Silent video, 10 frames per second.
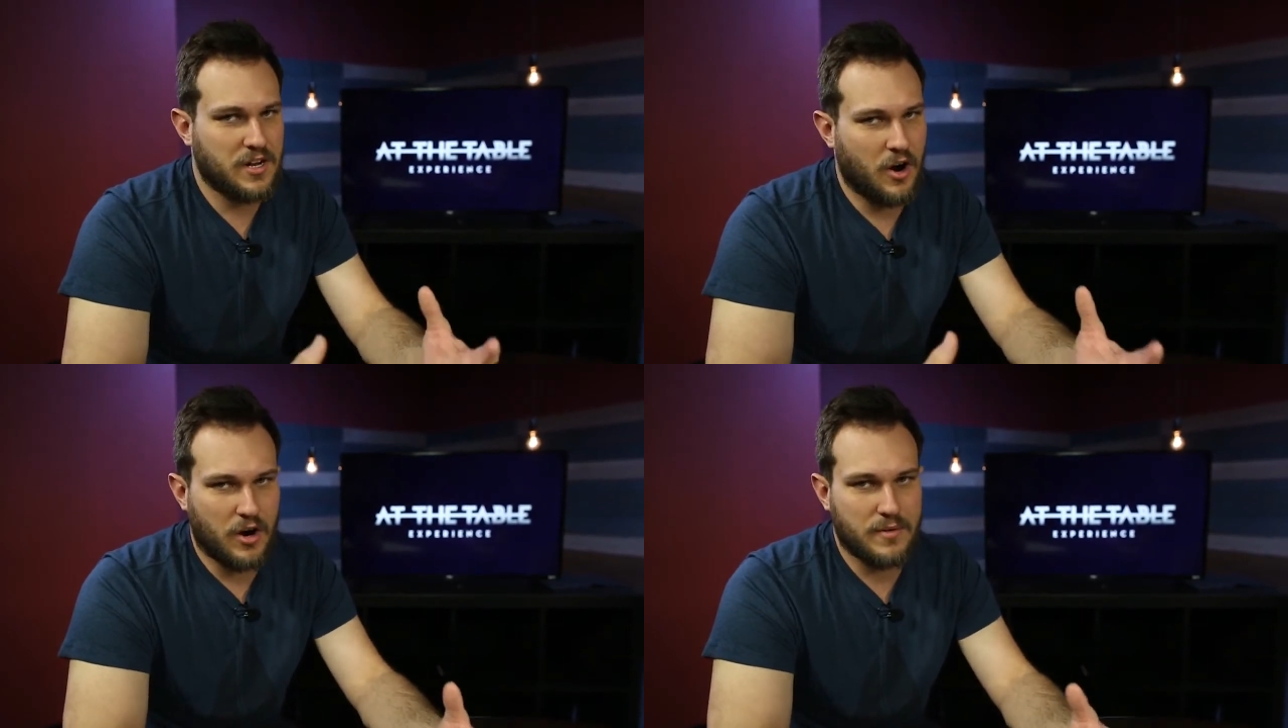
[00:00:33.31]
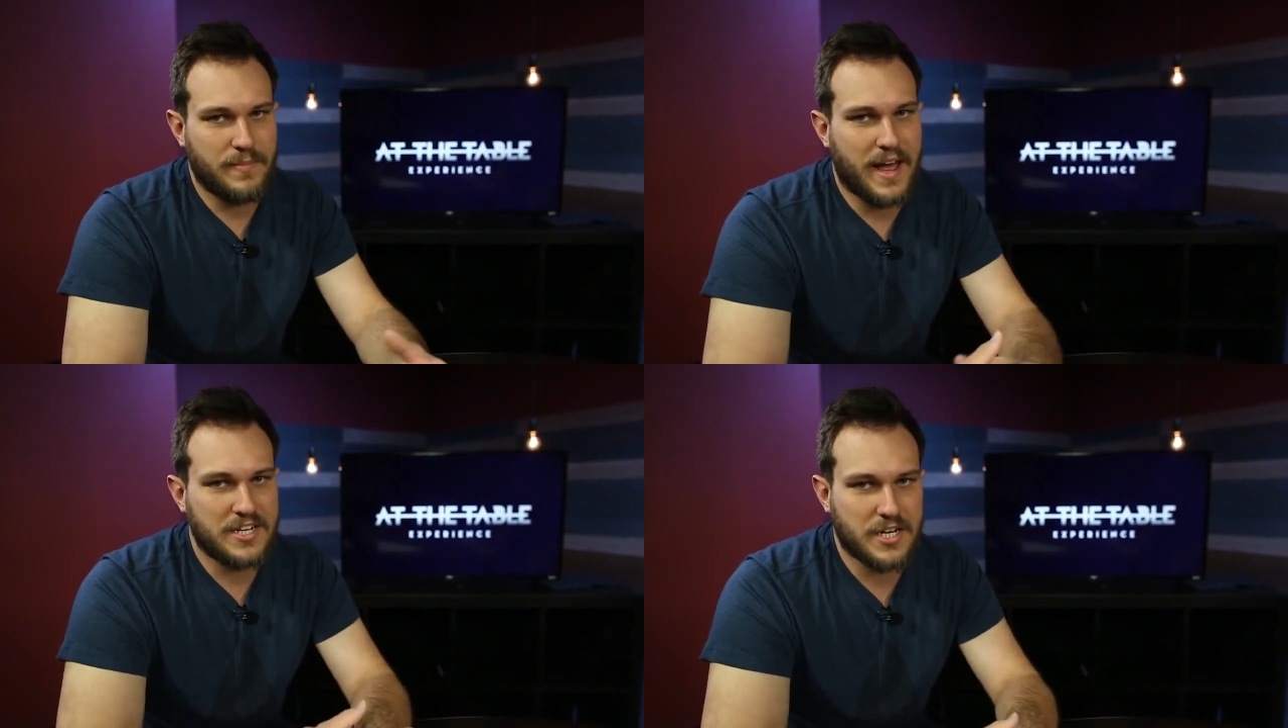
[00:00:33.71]
card
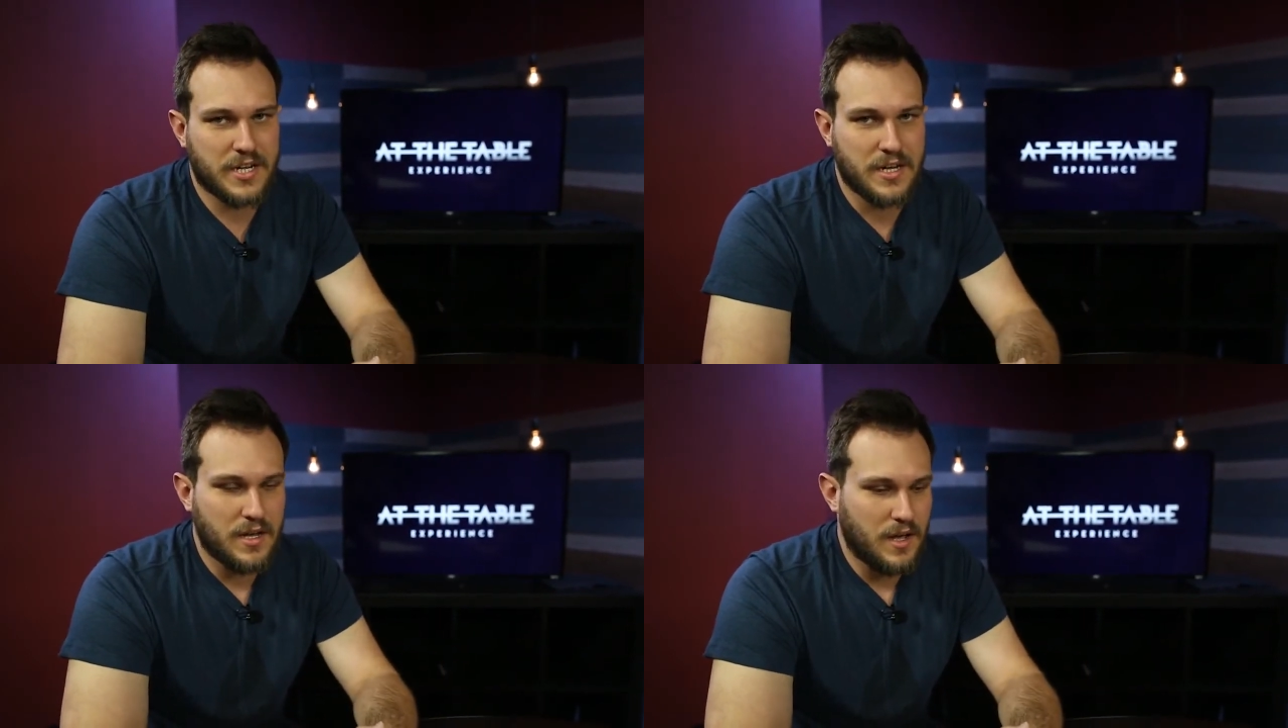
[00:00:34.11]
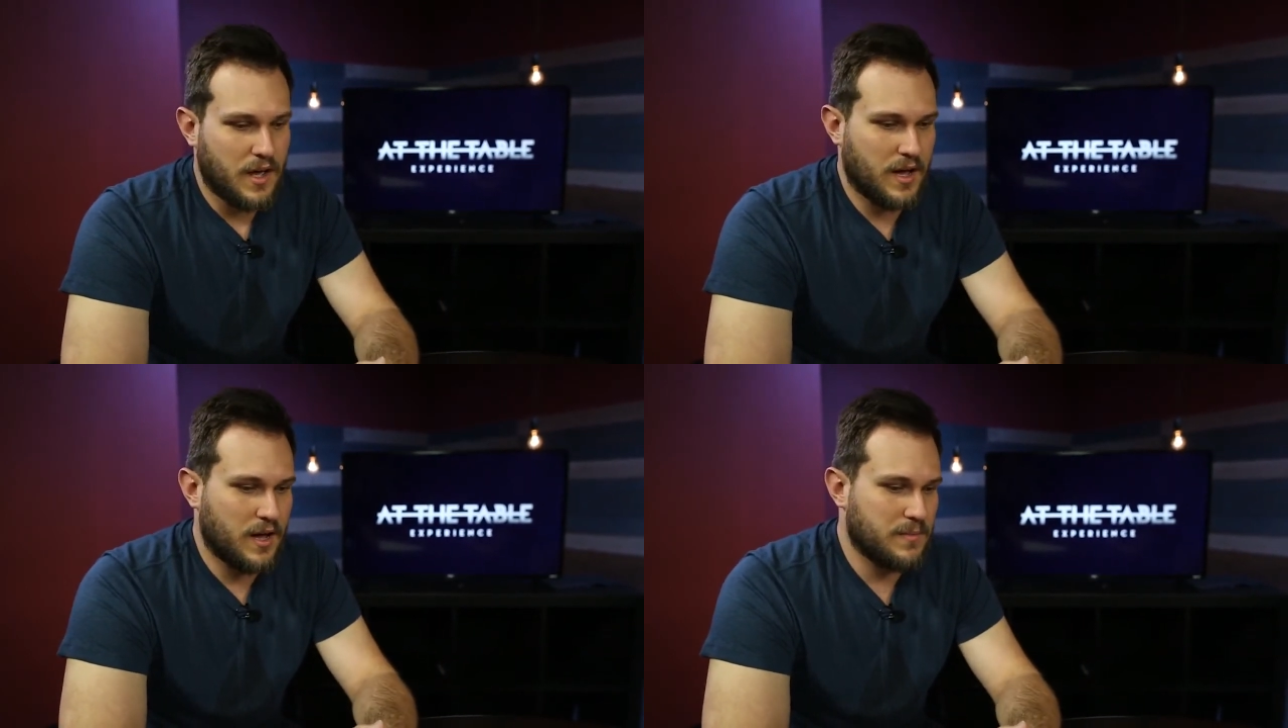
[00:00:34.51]
magic.
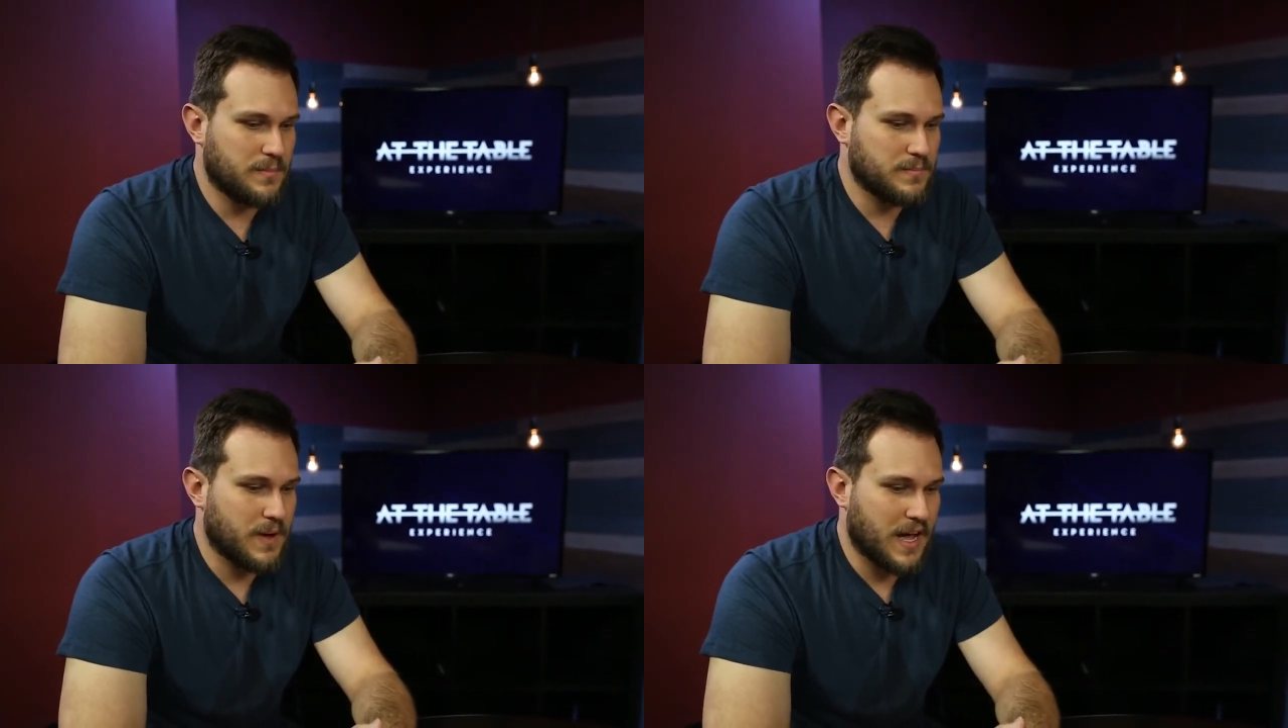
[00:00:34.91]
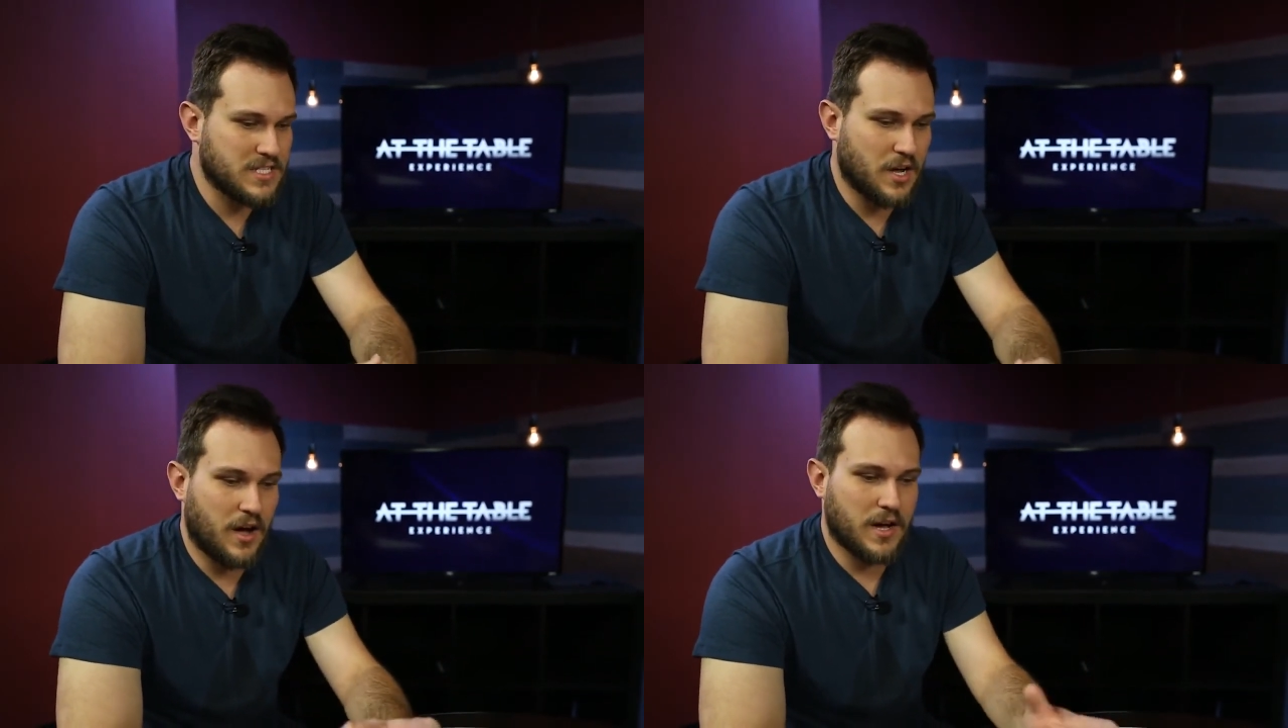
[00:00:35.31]
I
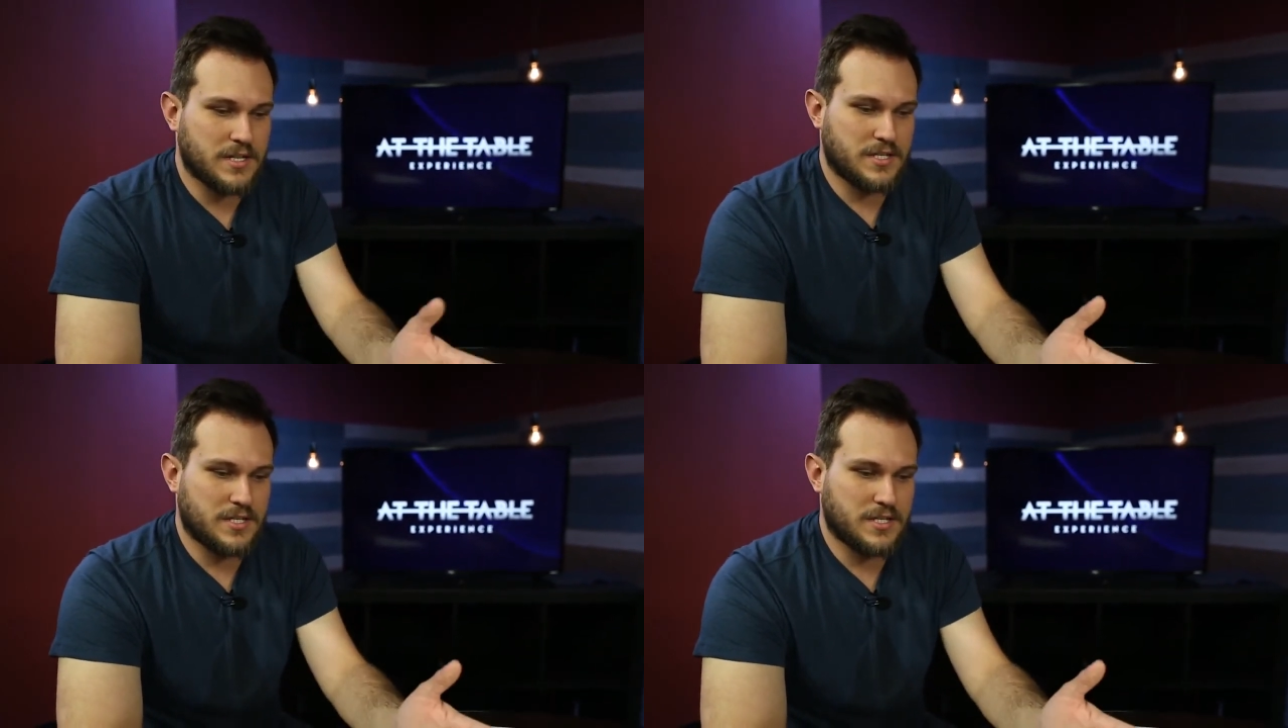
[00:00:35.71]
taught